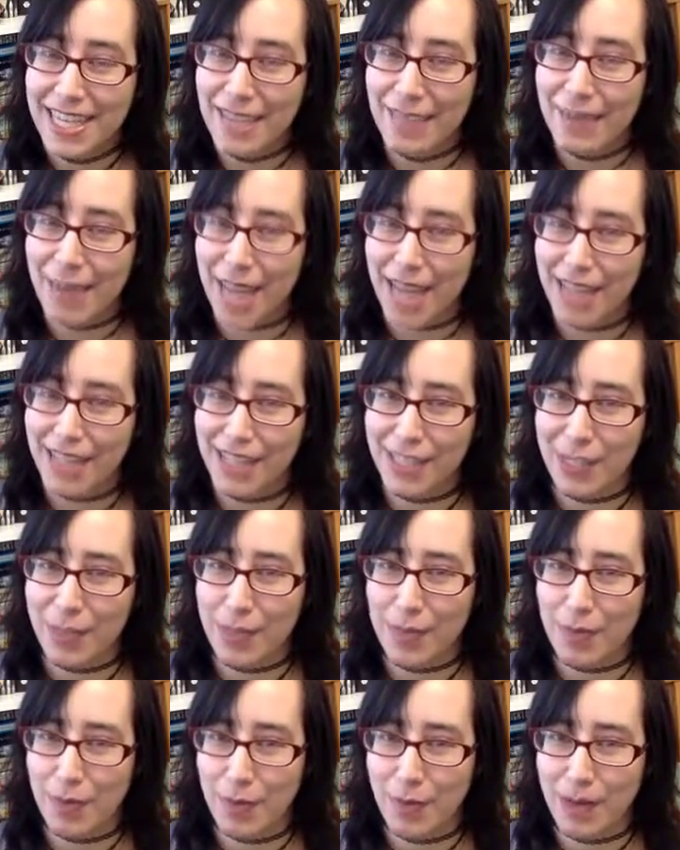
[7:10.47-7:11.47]
back to the
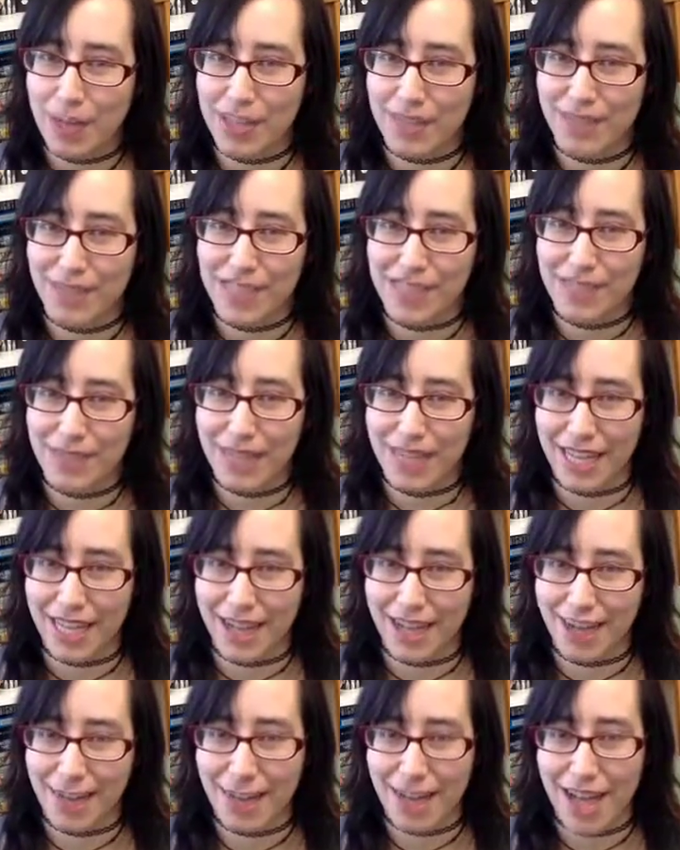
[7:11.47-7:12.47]
point of this
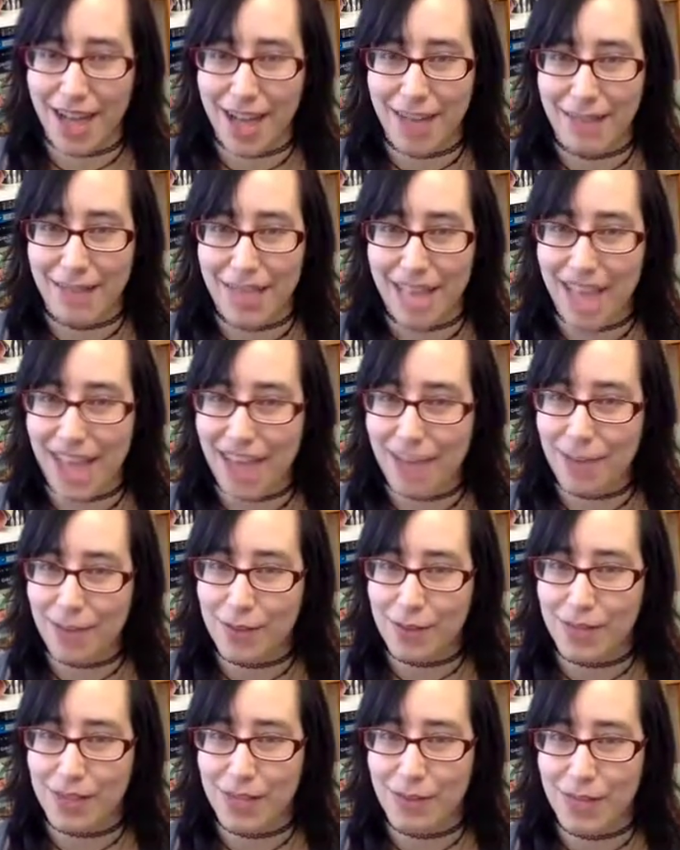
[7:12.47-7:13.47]
video. Um, yeah, those
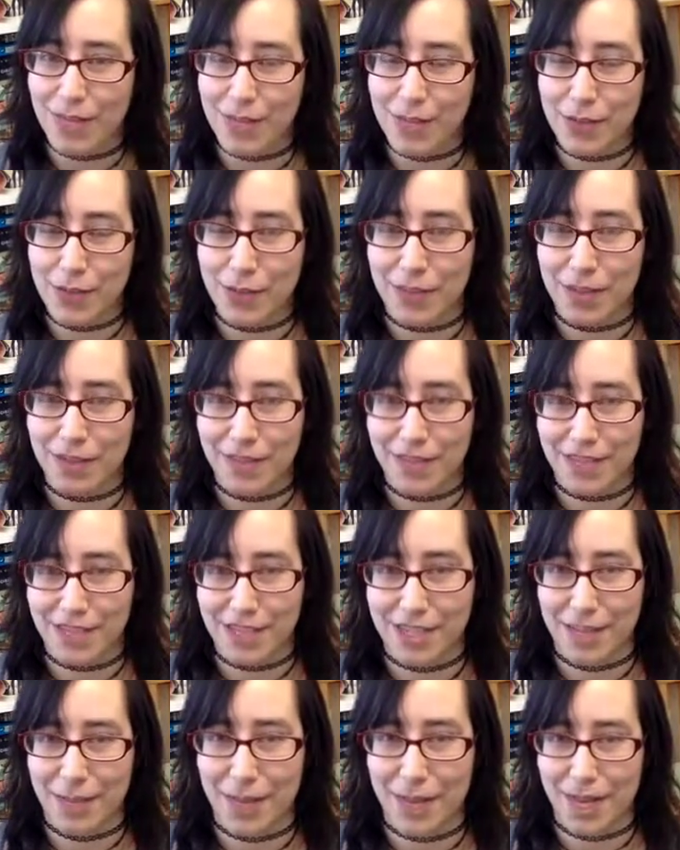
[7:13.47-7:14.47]
are some historical
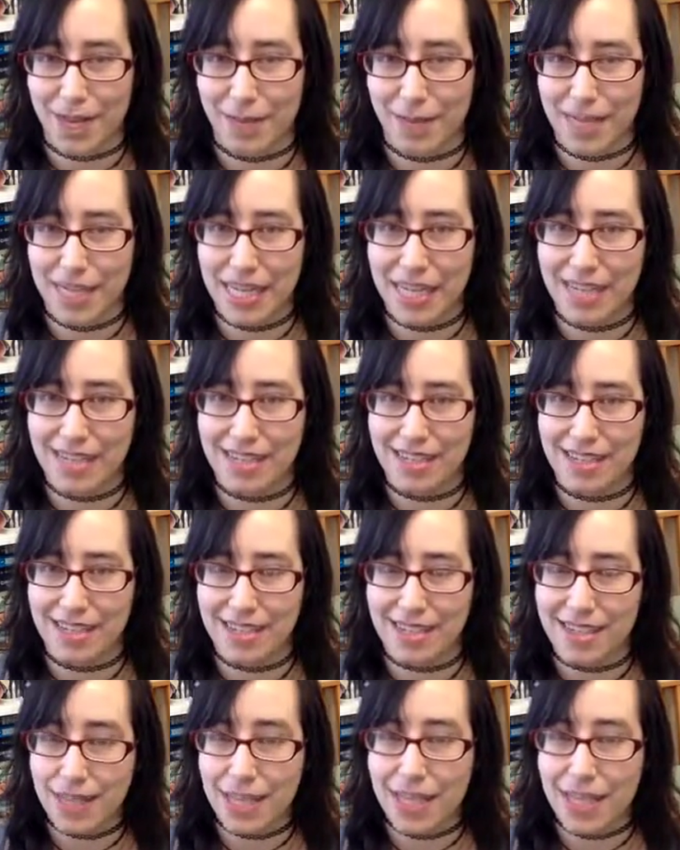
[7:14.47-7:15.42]
fiction recommendations.